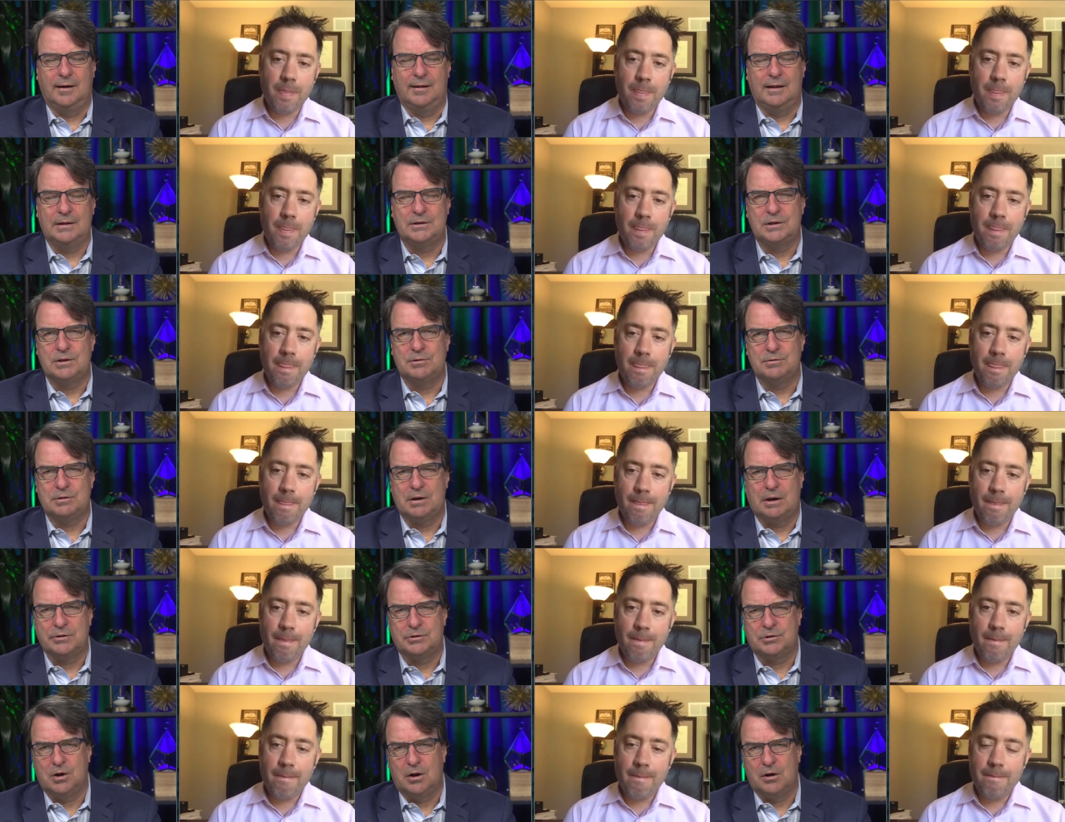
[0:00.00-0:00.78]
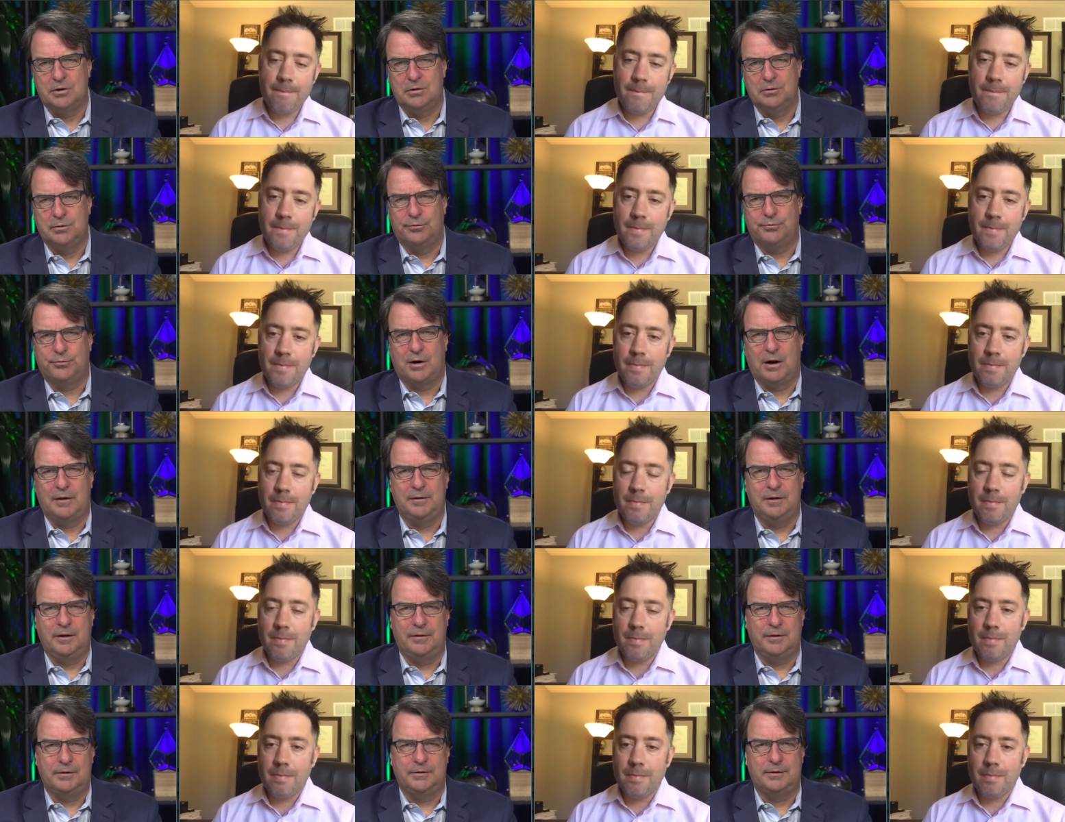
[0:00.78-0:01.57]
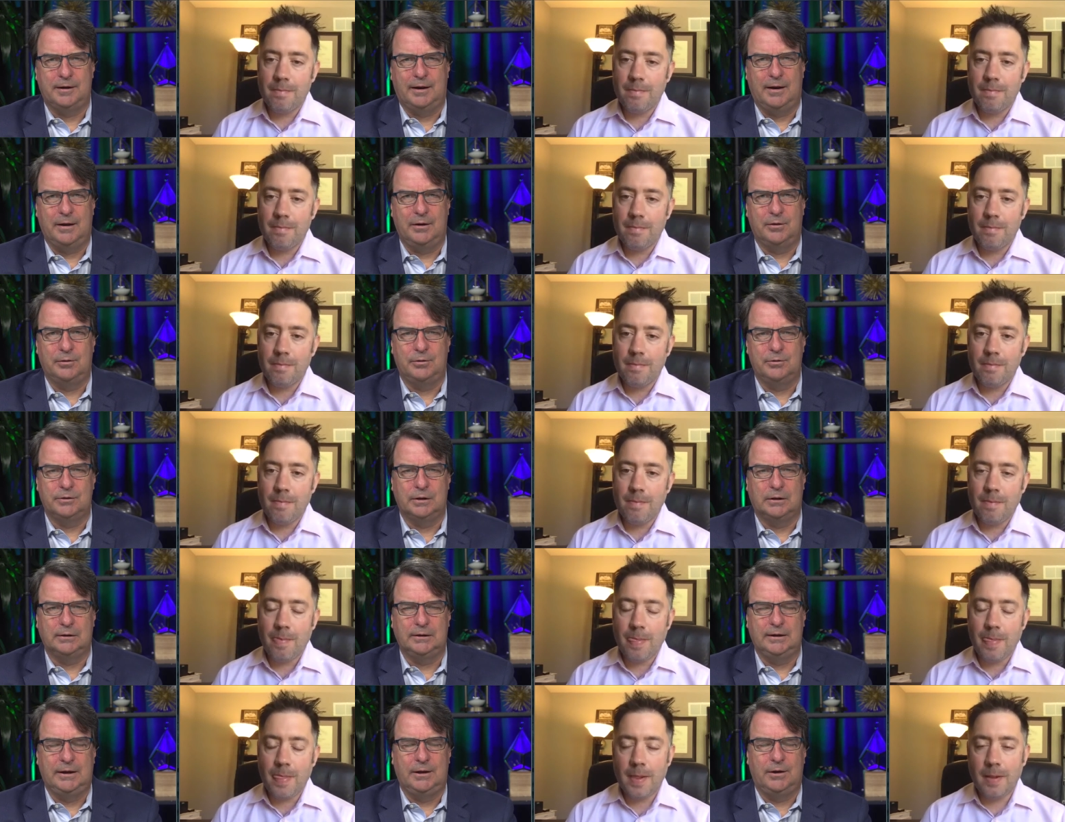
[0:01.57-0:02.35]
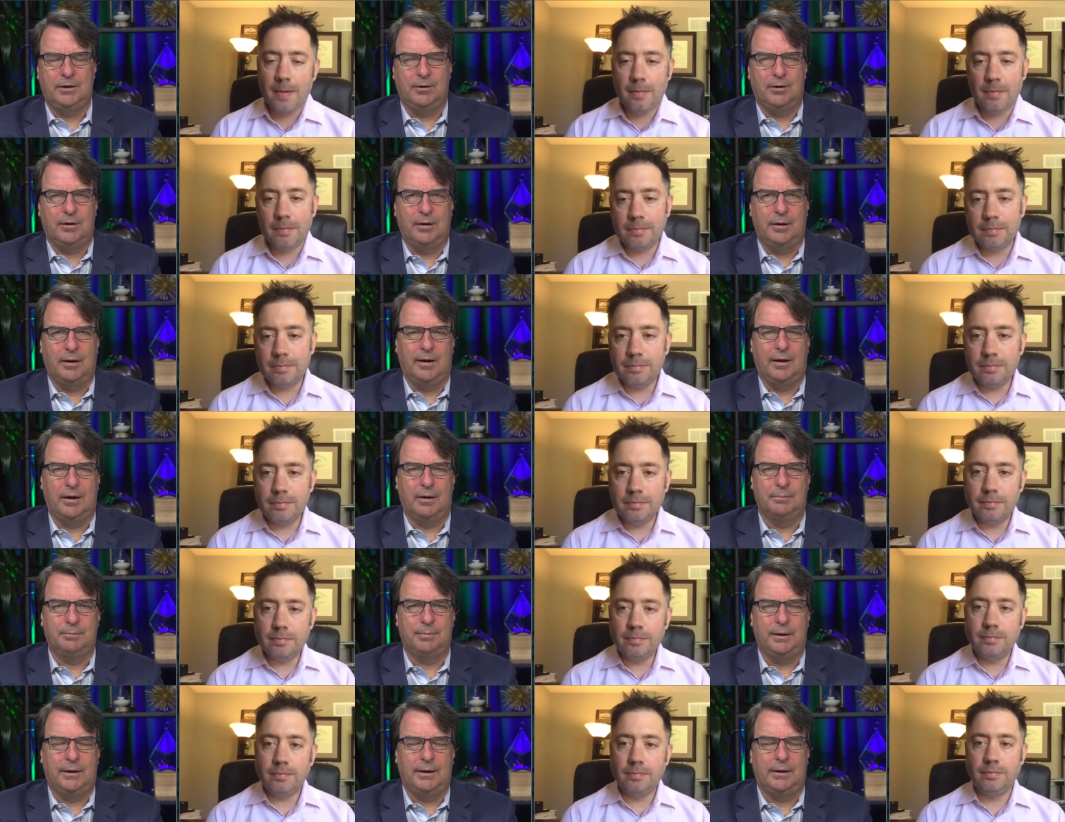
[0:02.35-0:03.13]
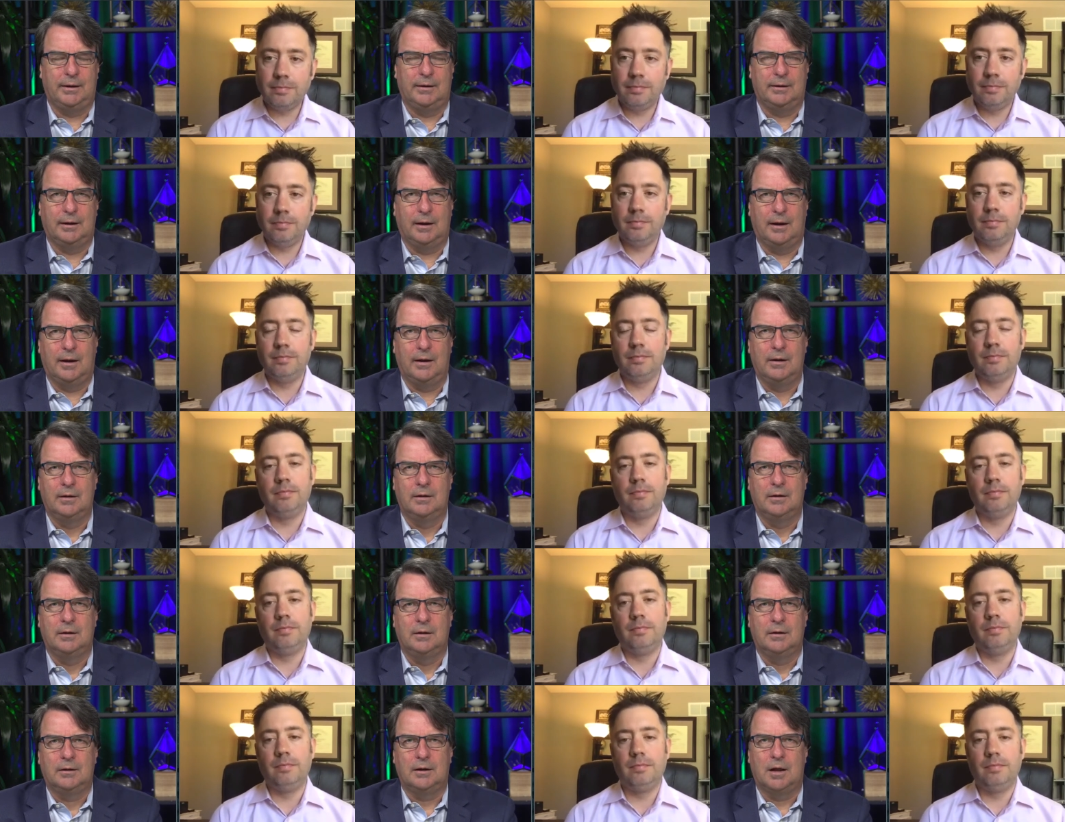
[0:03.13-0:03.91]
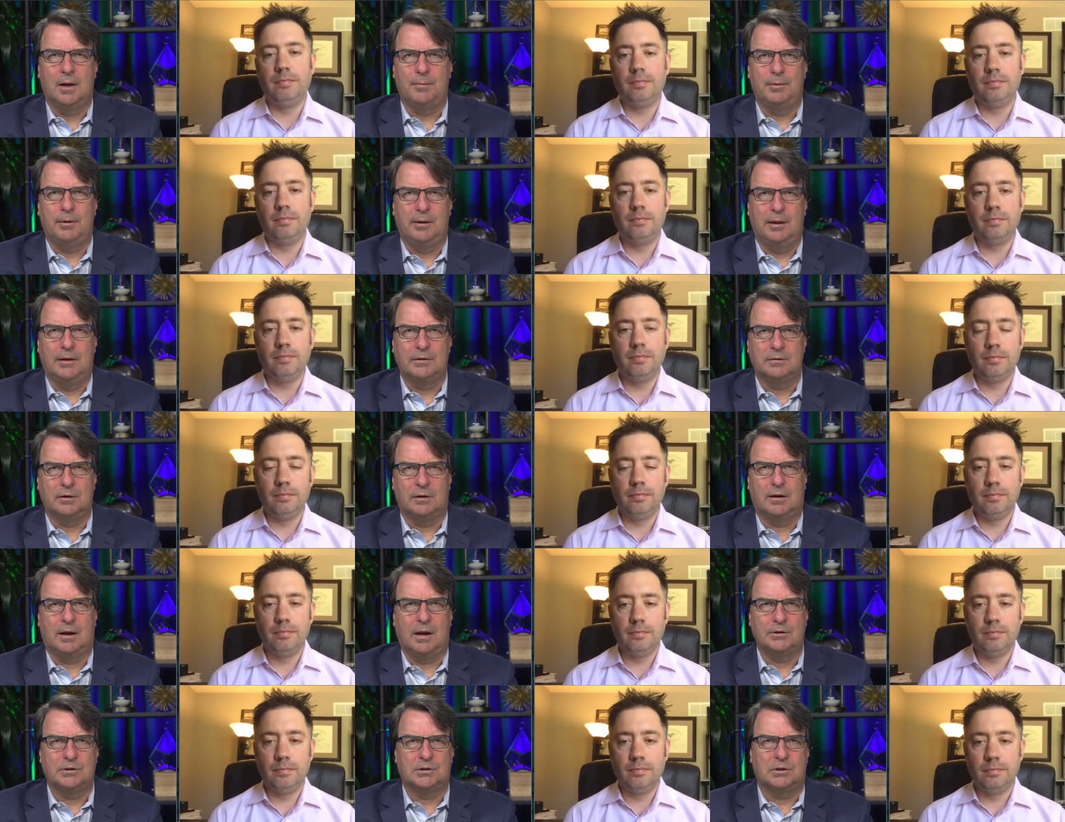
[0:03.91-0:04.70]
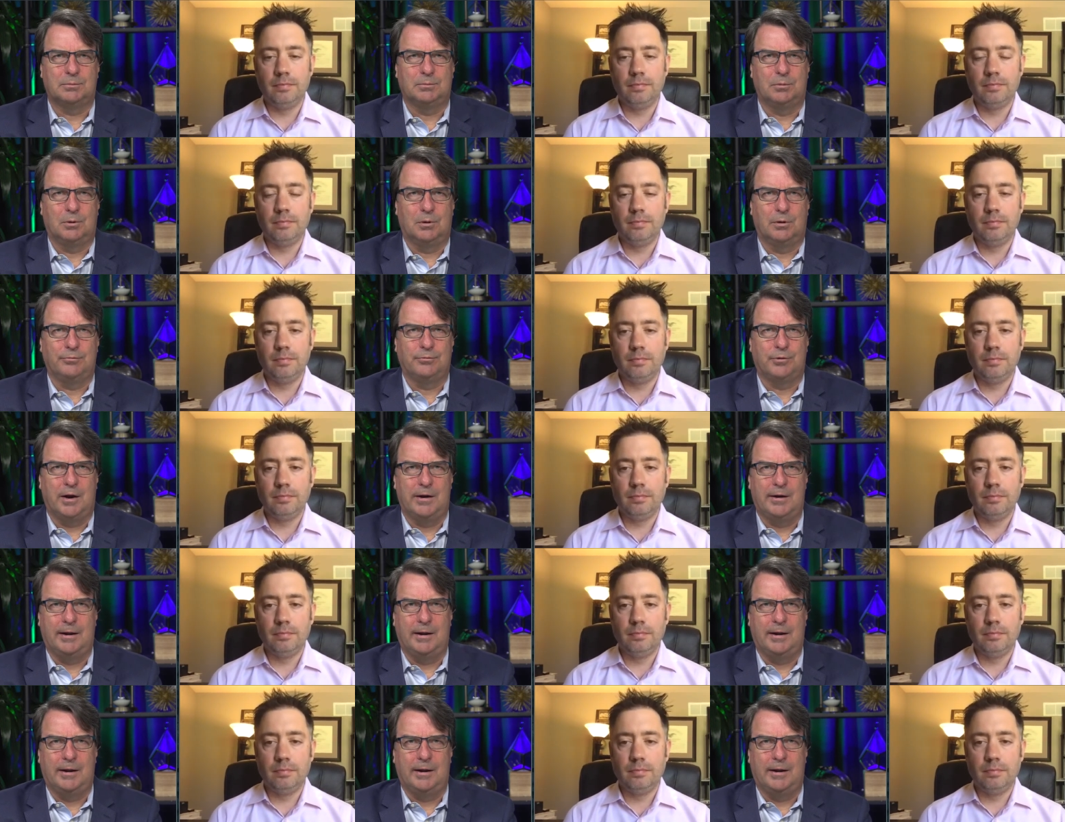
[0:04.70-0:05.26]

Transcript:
Speaker 1: that's interesting. I was talking to a friend the other day who's a leader at a big company that's a customer of Red